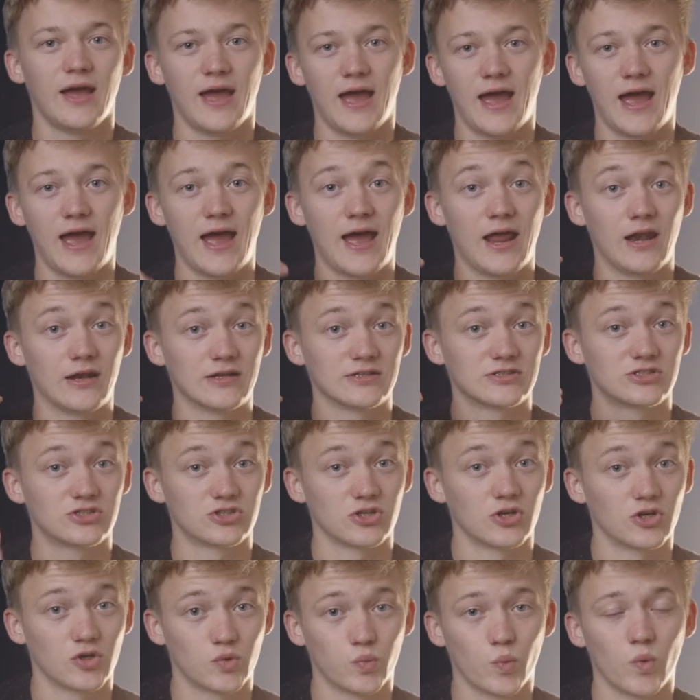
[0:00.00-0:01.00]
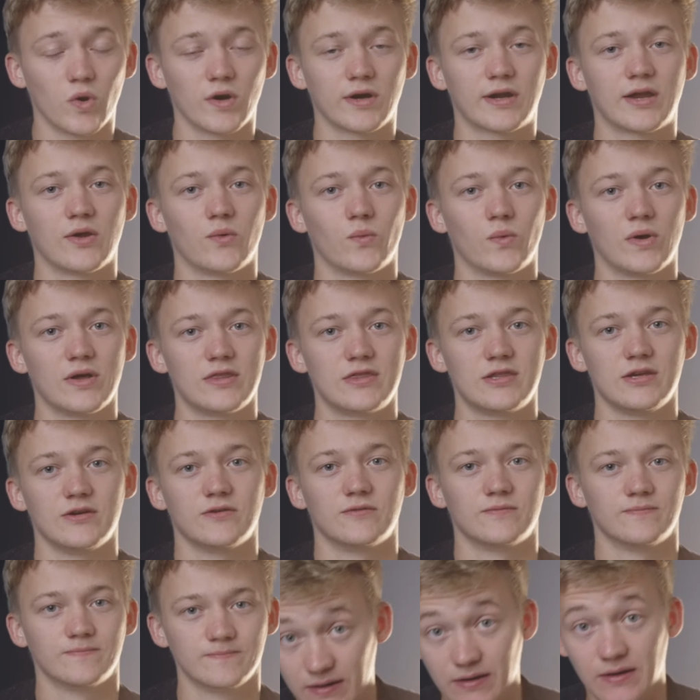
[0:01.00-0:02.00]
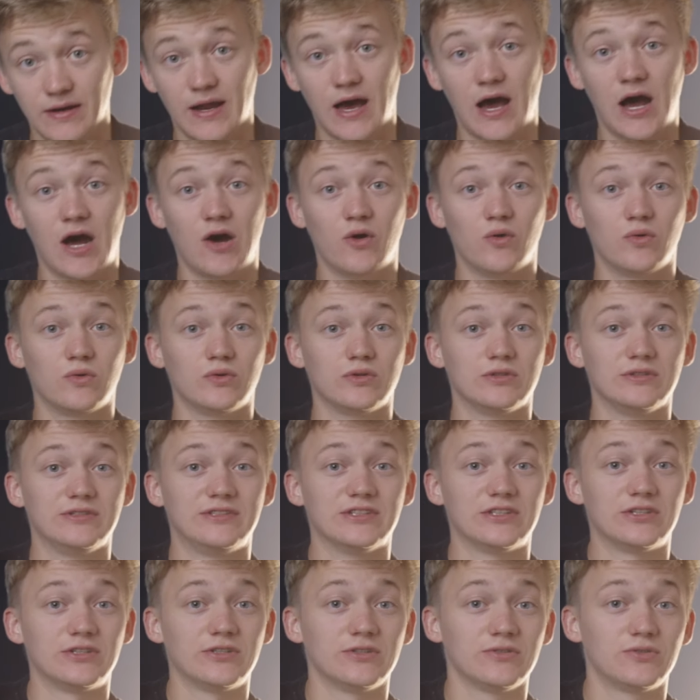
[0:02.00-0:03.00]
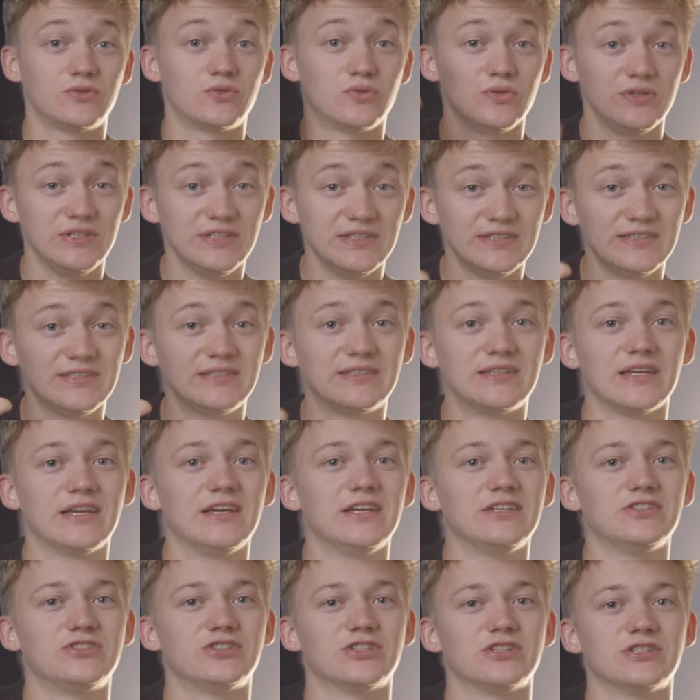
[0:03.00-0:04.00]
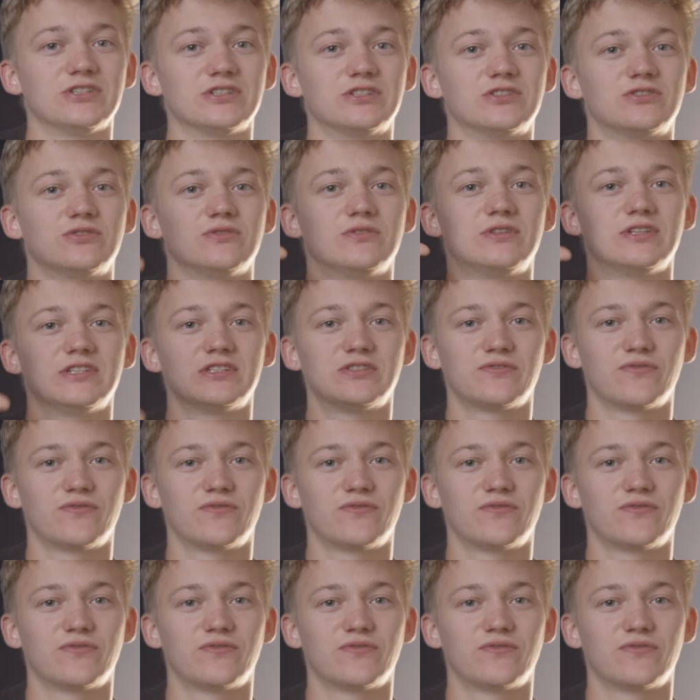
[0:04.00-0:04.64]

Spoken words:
and start working with you. Now, there are 3 stages to this